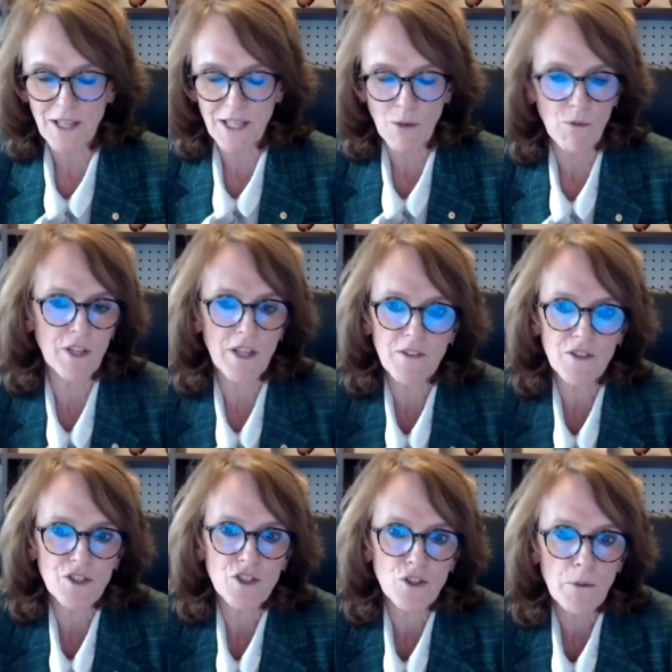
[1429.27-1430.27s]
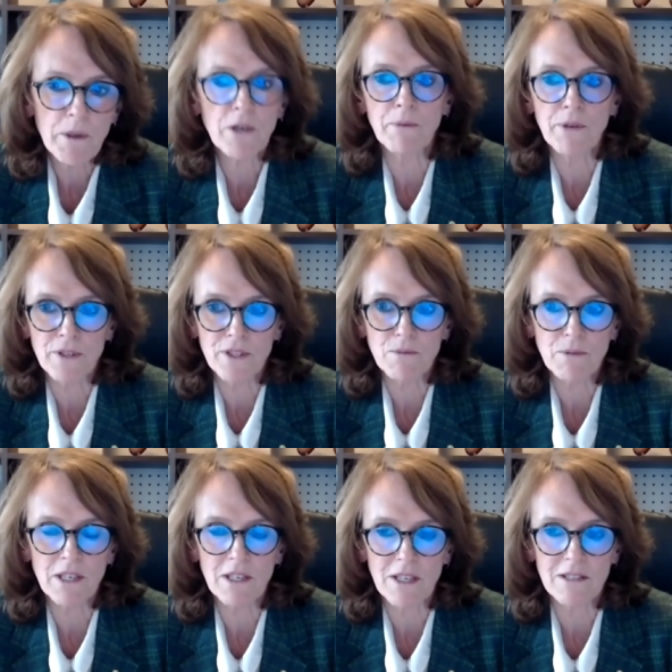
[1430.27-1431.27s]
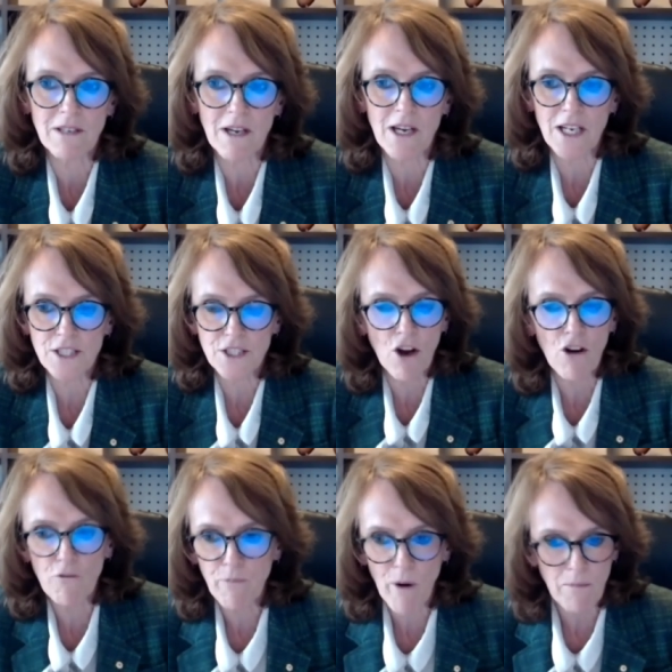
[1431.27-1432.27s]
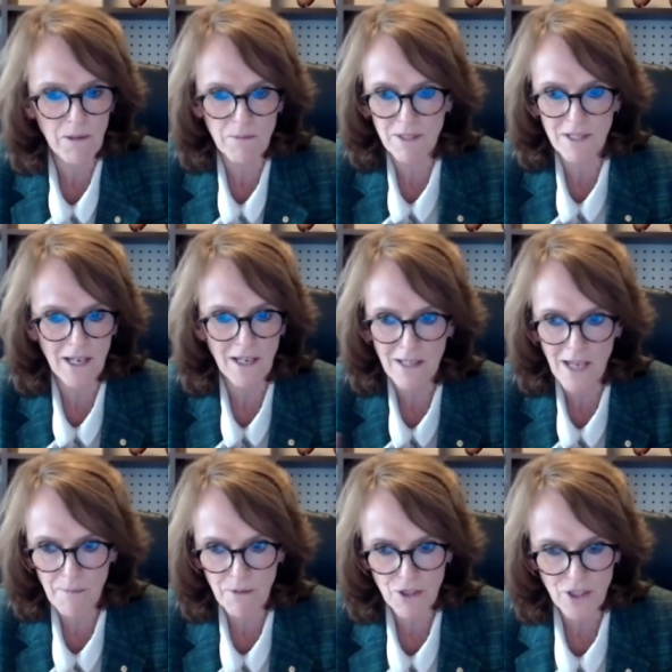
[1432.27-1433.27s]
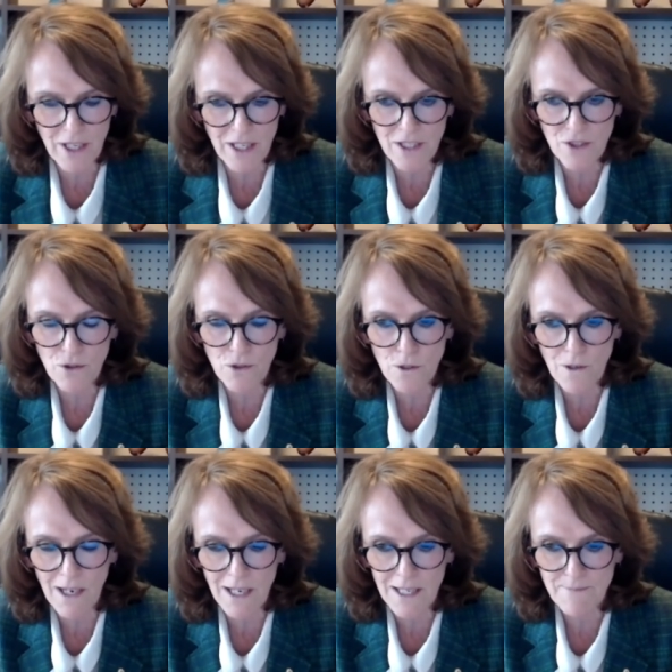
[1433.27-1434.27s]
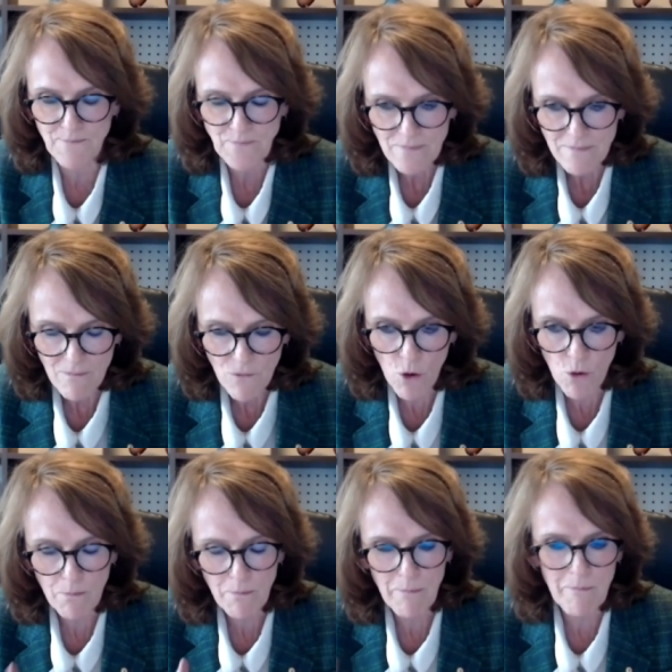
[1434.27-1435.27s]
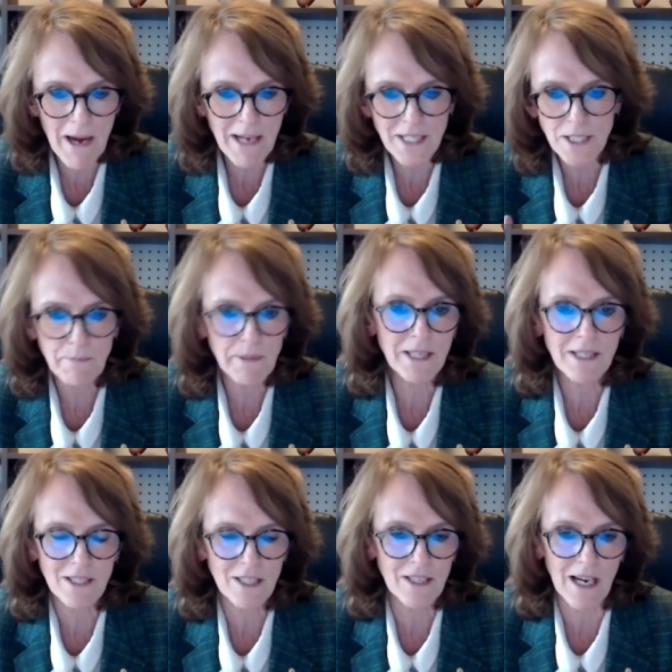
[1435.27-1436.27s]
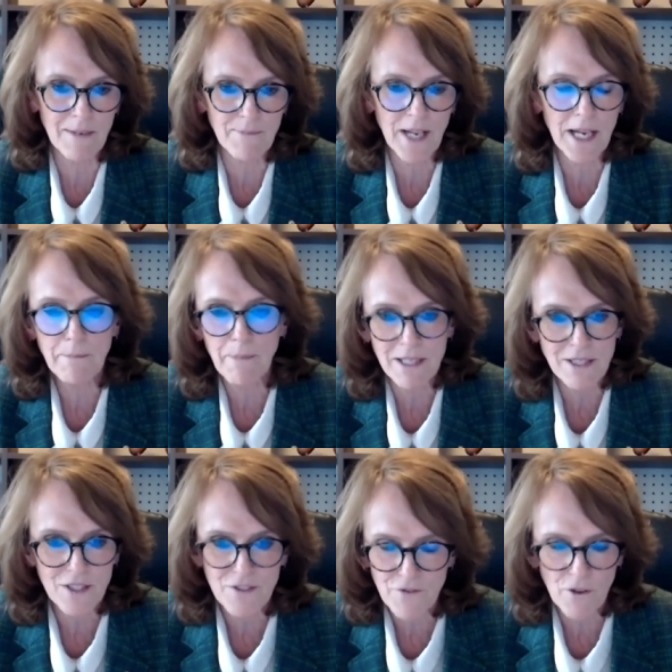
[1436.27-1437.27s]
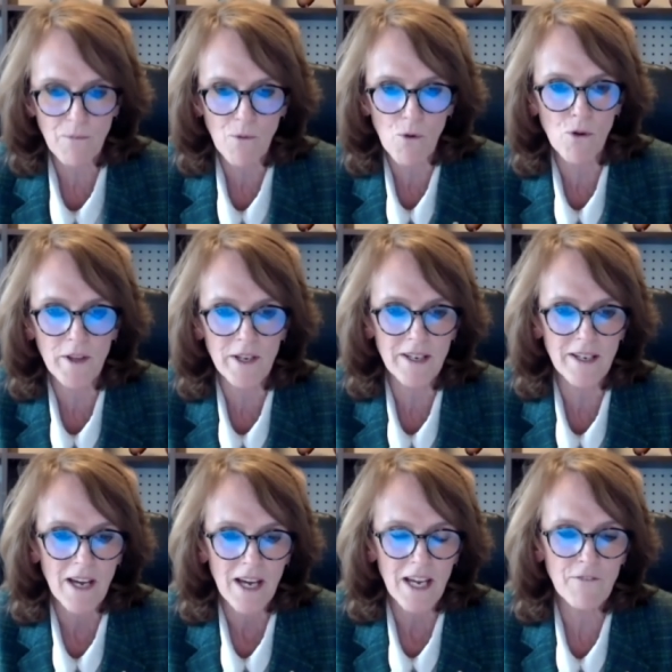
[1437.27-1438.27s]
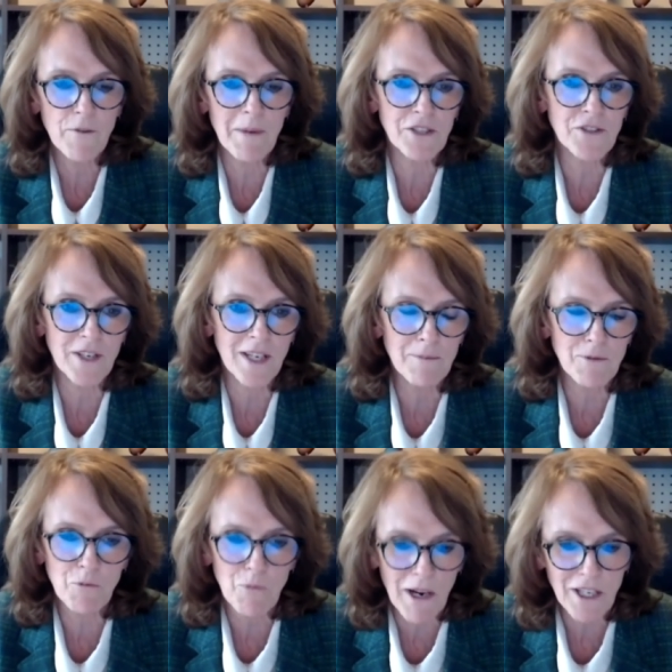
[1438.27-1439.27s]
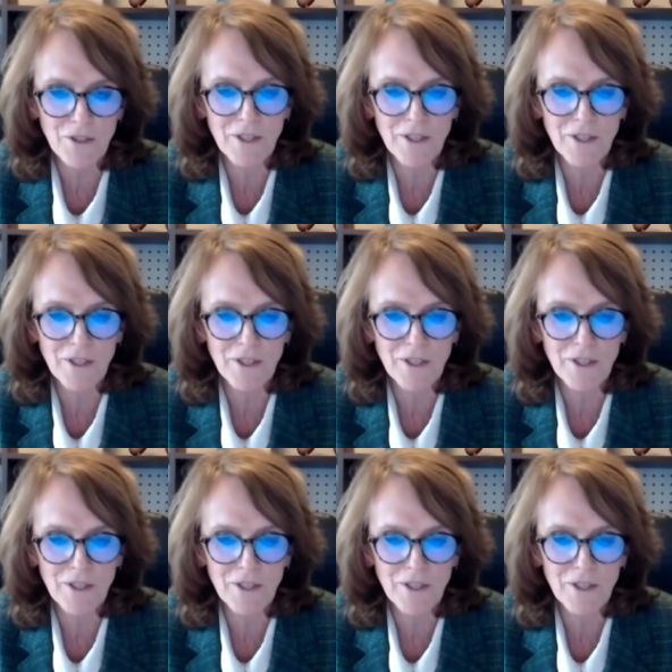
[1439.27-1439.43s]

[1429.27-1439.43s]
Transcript: think with even supercomputers, we can uh, solve problems like climate change or, um, or manage big um, databases from all the information that comes from radio